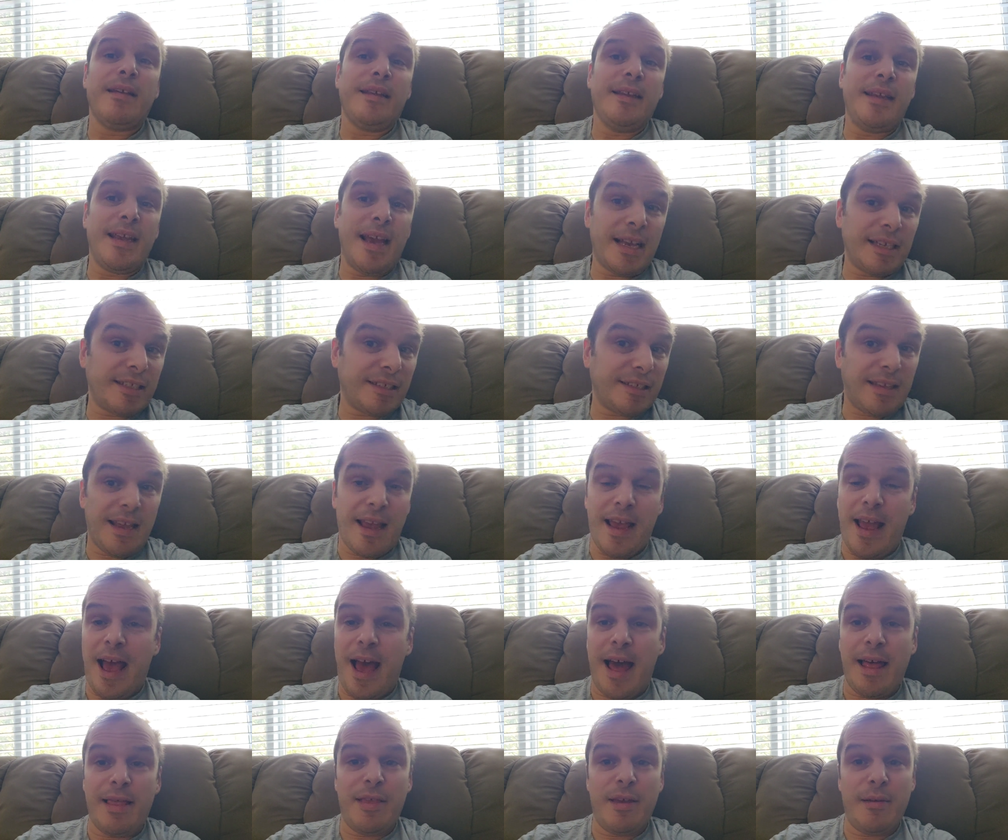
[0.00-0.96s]
Yes, they
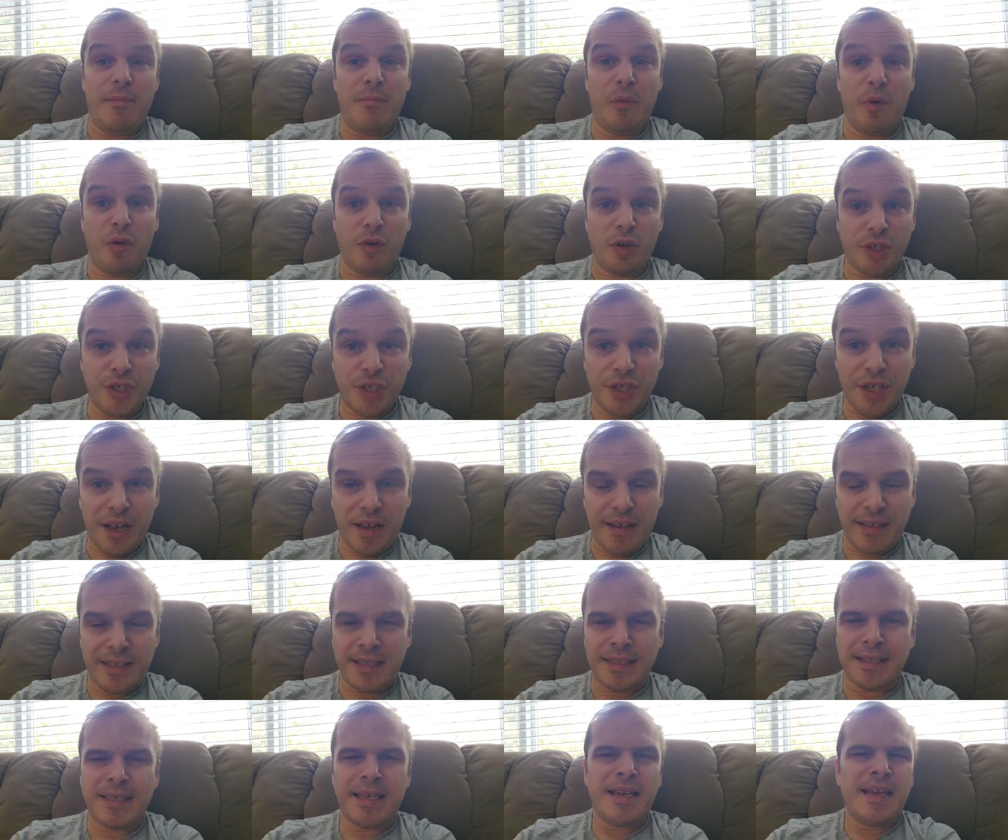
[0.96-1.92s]
had more
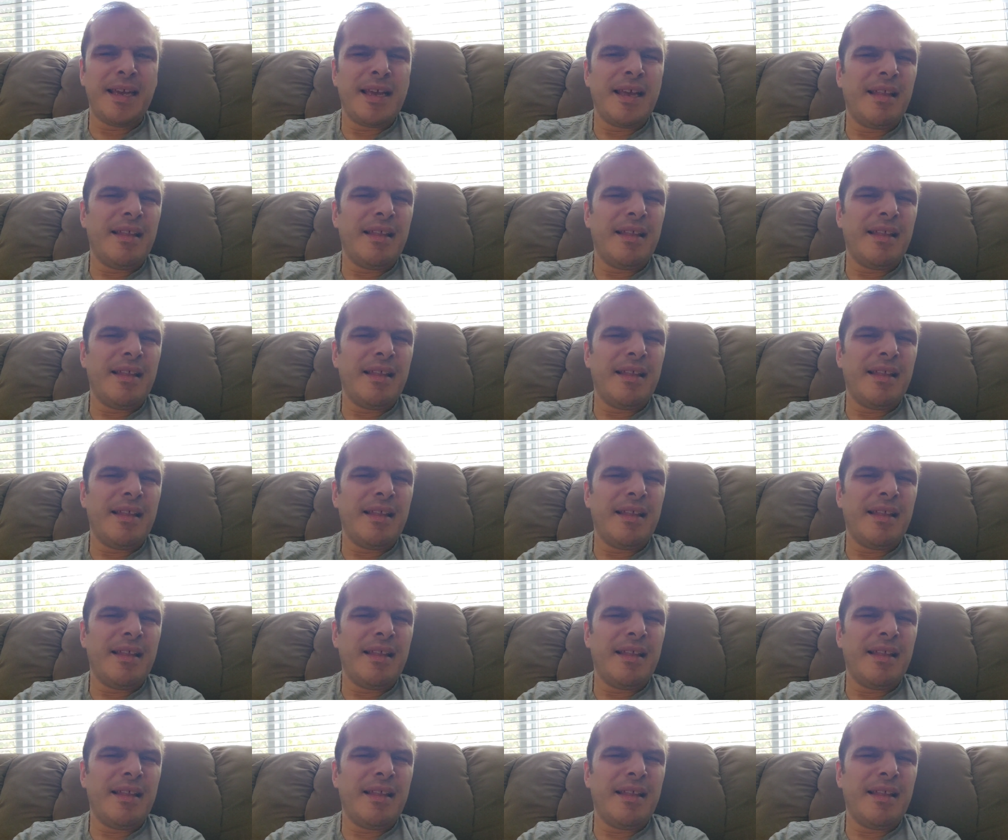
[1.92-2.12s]
shots.